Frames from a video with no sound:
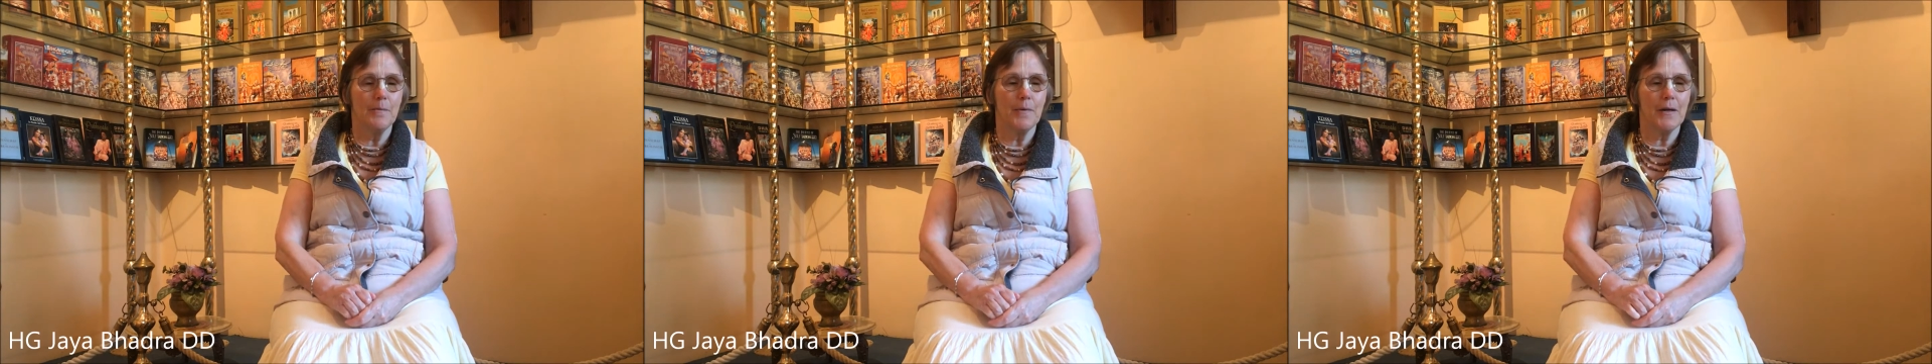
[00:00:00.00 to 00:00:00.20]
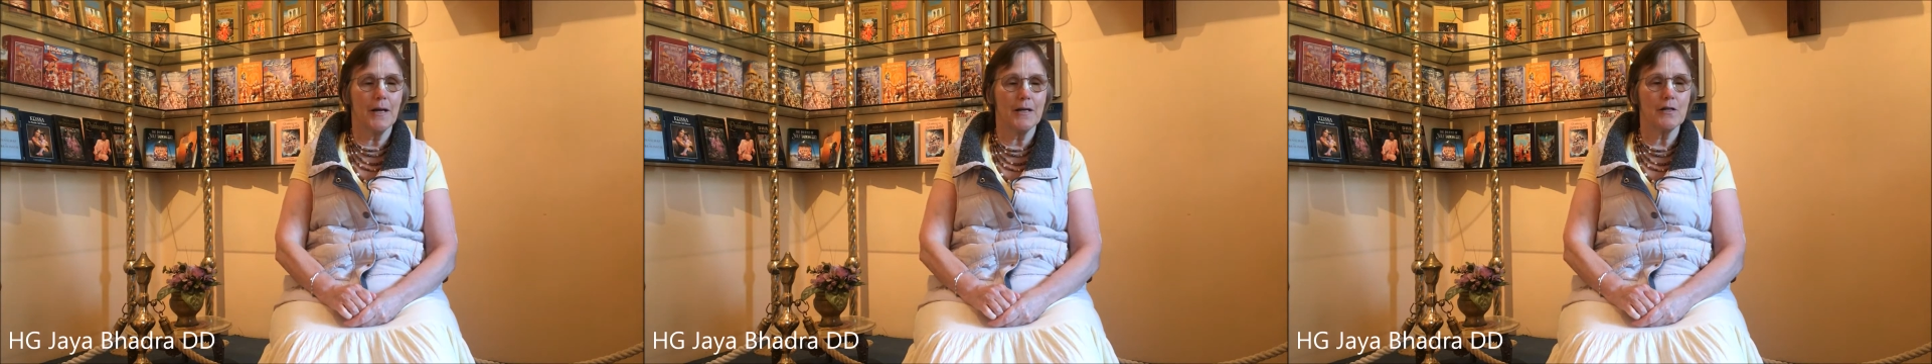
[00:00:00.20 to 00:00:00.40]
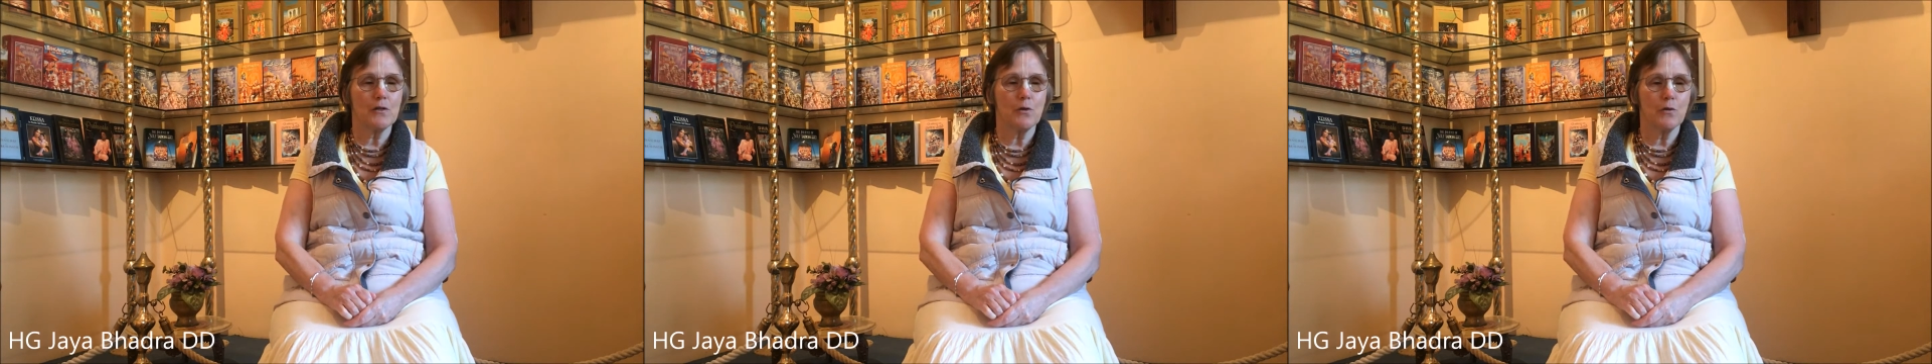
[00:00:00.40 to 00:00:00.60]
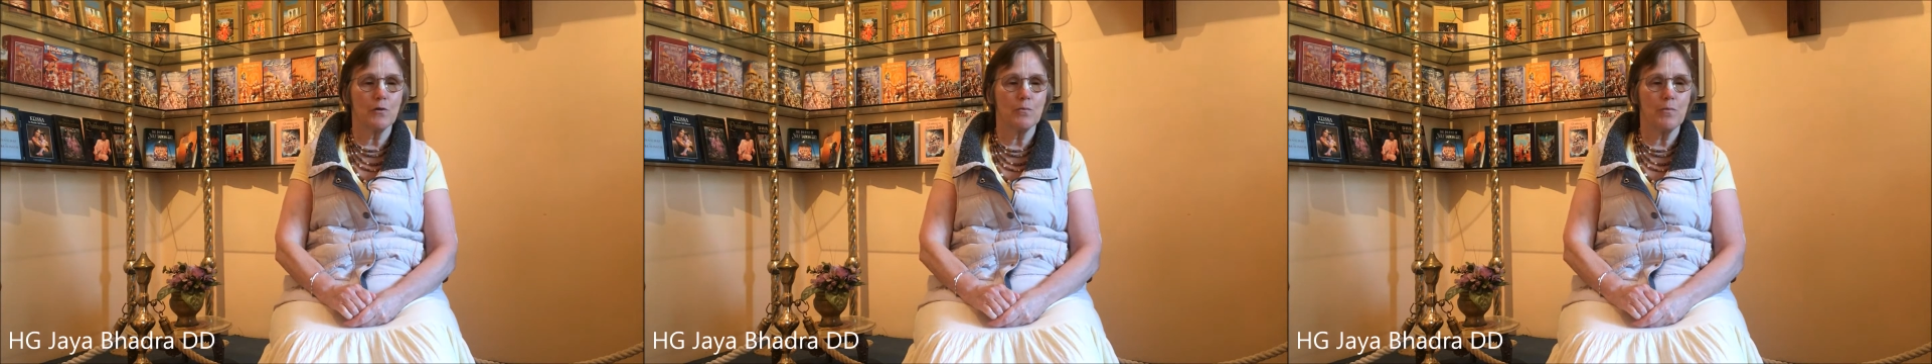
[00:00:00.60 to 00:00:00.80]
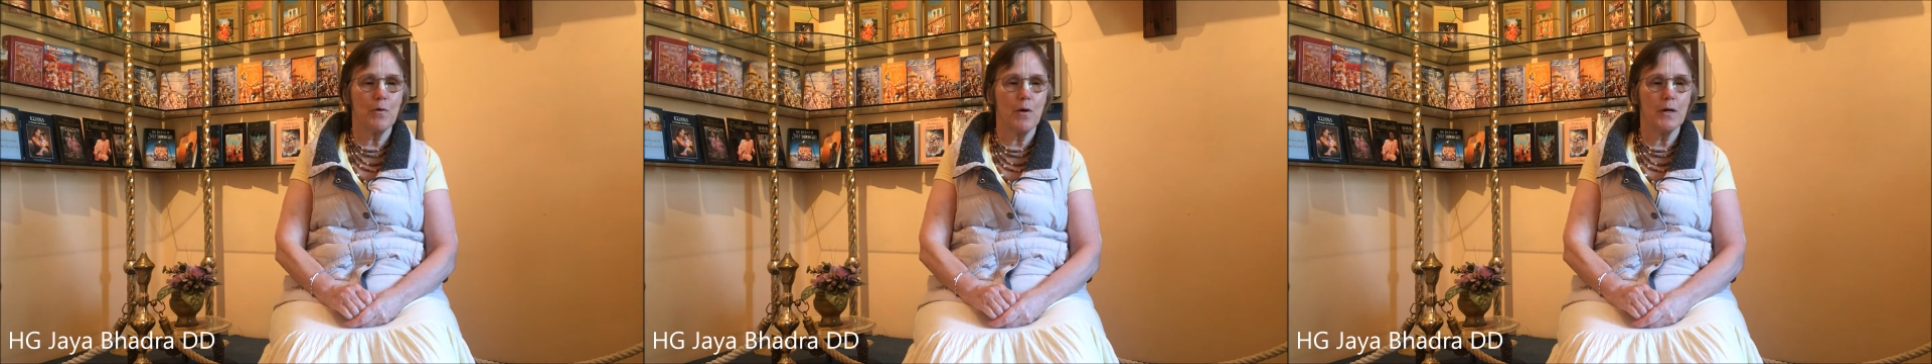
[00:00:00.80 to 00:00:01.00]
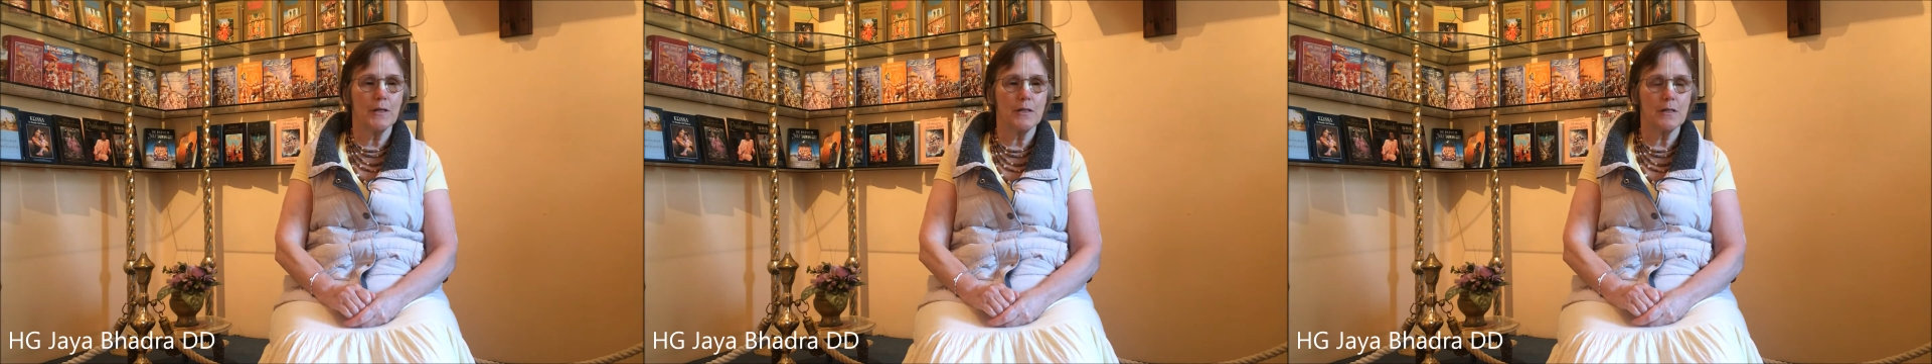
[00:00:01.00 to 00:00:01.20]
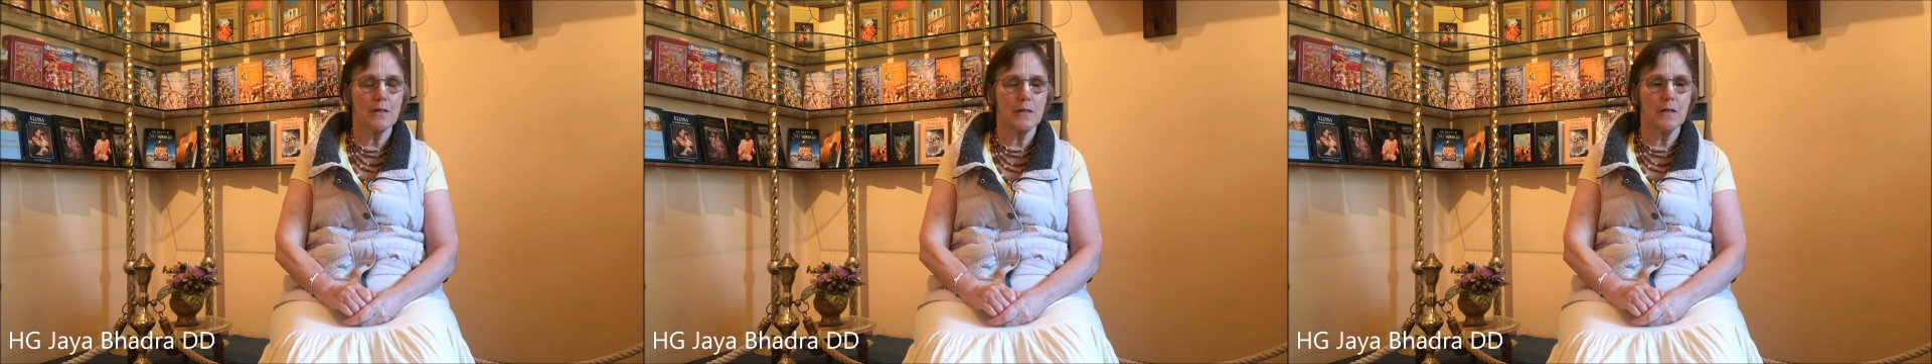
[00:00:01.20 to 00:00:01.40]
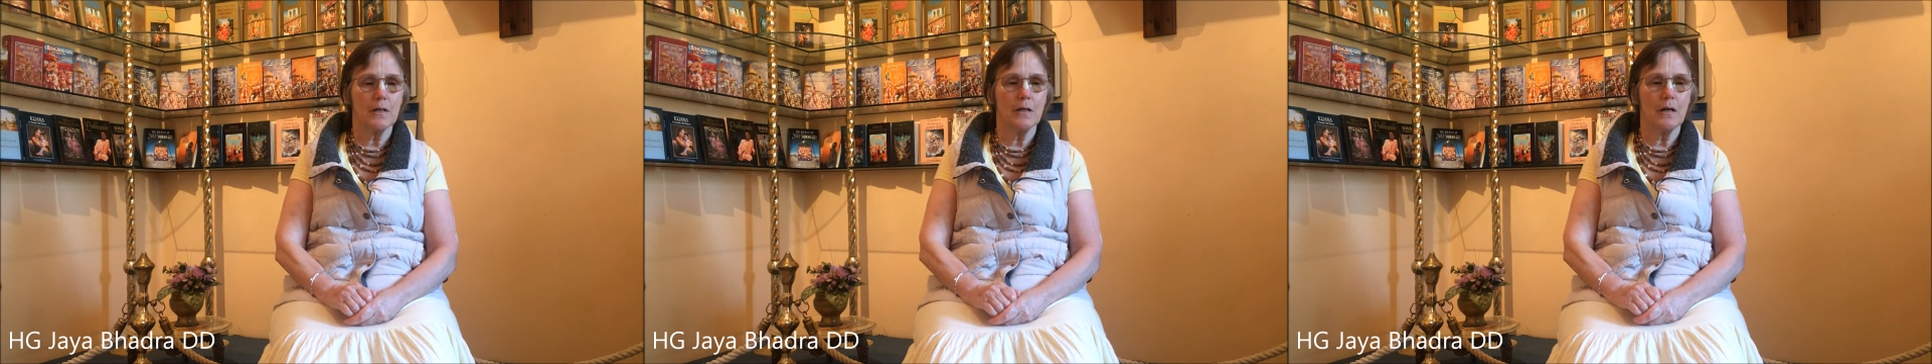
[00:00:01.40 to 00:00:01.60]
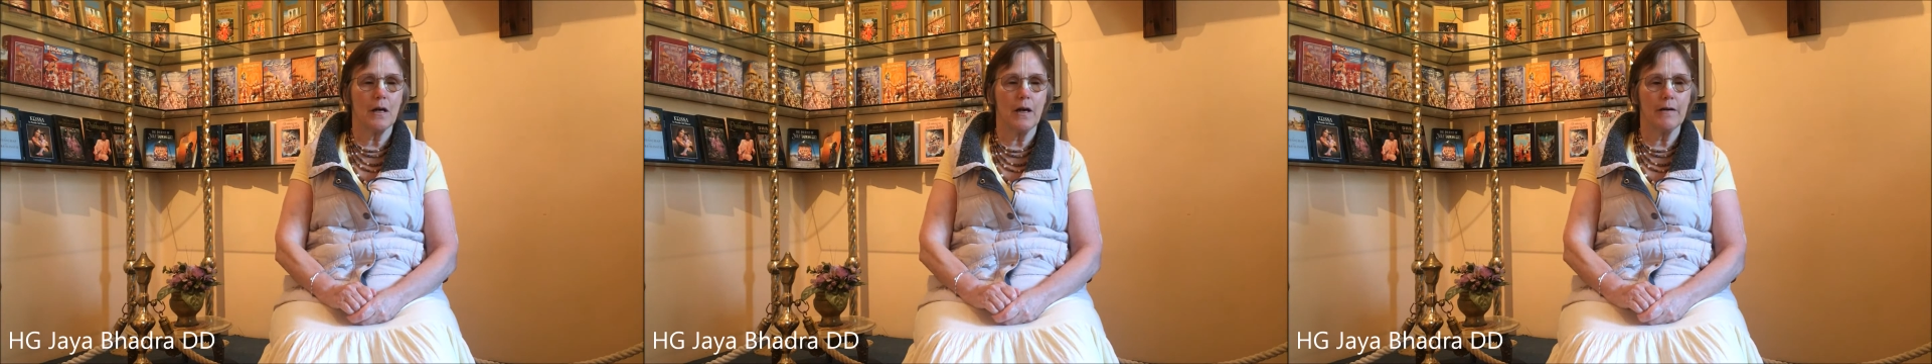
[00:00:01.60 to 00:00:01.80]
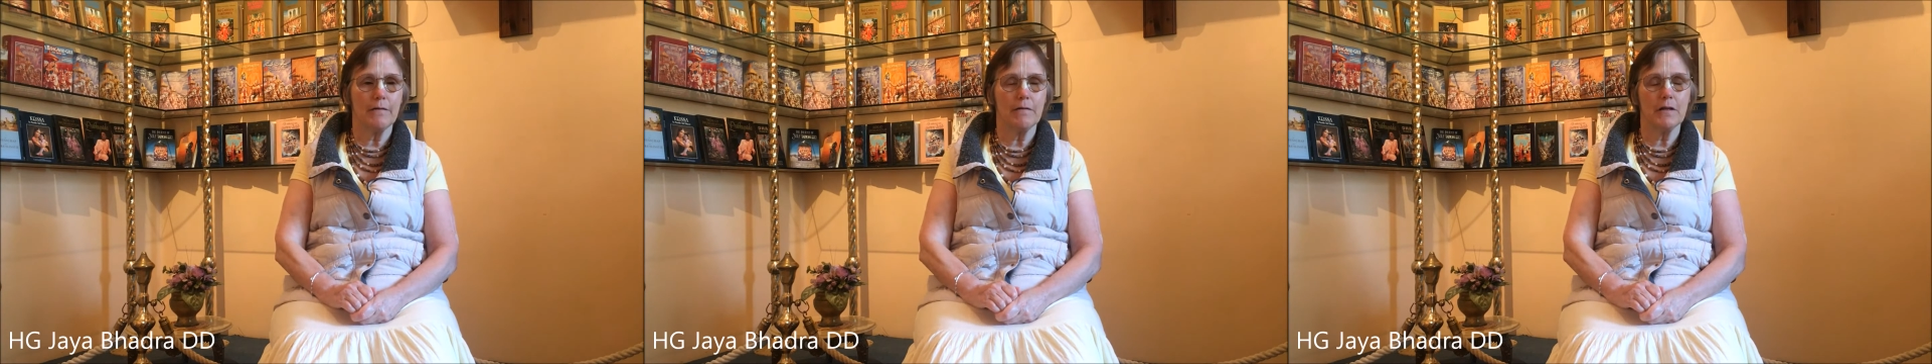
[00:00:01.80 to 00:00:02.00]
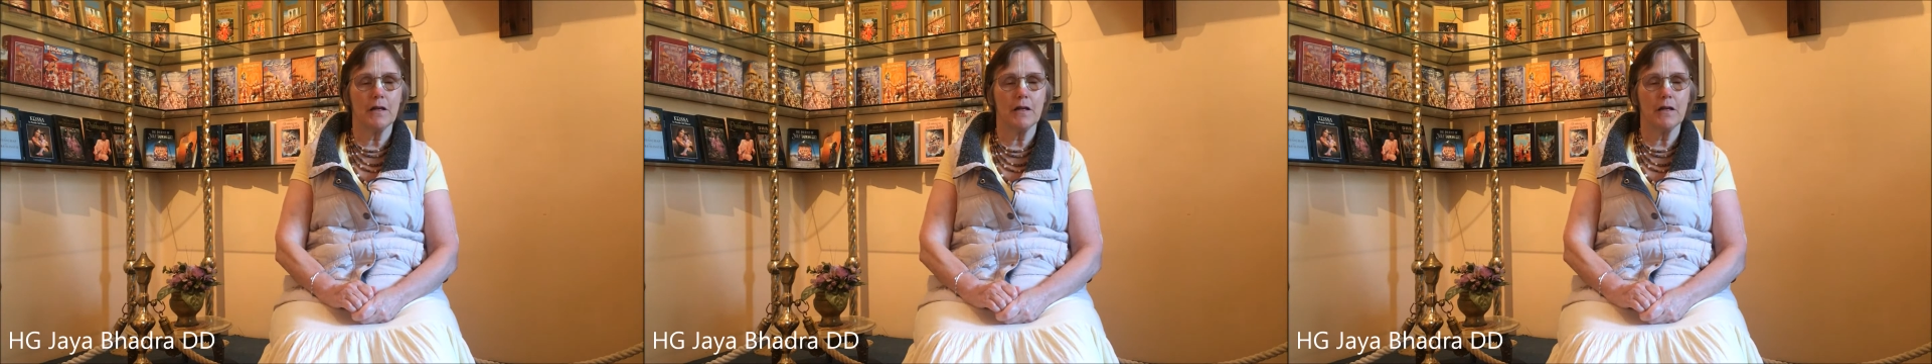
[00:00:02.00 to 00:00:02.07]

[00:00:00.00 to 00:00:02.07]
But at a certain point, I